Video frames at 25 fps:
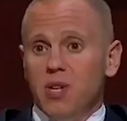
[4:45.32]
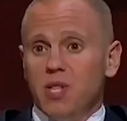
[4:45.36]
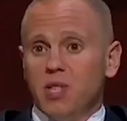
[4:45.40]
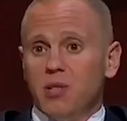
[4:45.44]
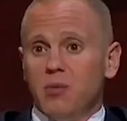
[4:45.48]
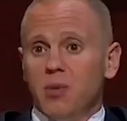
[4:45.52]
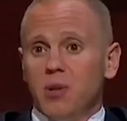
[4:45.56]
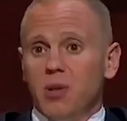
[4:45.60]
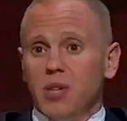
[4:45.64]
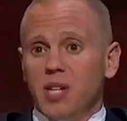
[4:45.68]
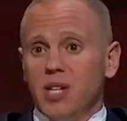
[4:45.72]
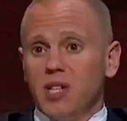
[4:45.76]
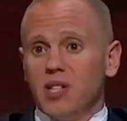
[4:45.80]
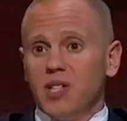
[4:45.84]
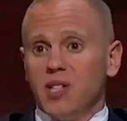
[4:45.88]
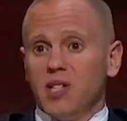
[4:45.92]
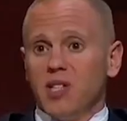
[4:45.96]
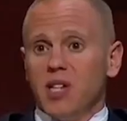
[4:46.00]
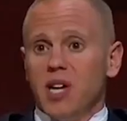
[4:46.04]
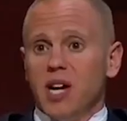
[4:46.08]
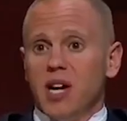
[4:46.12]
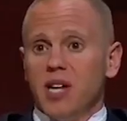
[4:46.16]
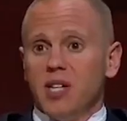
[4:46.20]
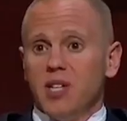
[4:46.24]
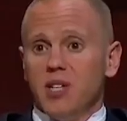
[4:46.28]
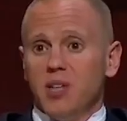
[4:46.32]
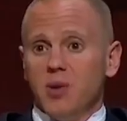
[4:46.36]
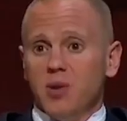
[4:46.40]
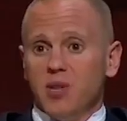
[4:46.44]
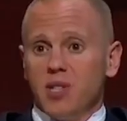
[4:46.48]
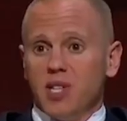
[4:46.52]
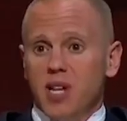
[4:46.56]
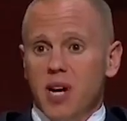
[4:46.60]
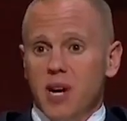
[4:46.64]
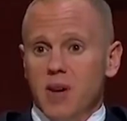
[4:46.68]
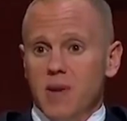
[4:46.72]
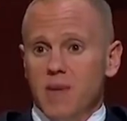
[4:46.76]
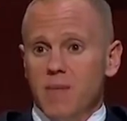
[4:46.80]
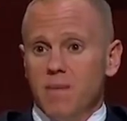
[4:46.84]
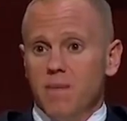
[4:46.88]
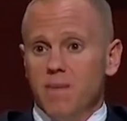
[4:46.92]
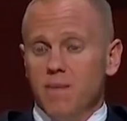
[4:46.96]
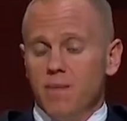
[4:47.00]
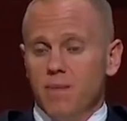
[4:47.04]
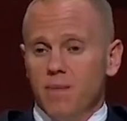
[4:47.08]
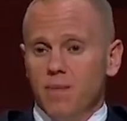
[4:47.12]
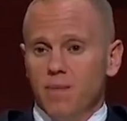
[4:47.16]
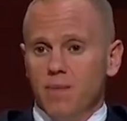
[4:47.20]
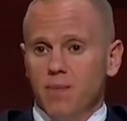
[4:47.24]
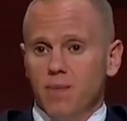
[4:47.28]
a reasonable thing to say to your son? Do you
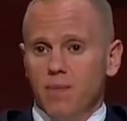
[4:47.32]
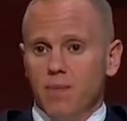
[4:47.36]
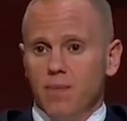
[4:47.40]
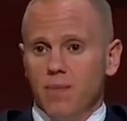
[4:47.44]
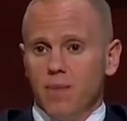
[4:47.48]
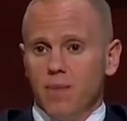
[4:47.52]
think it's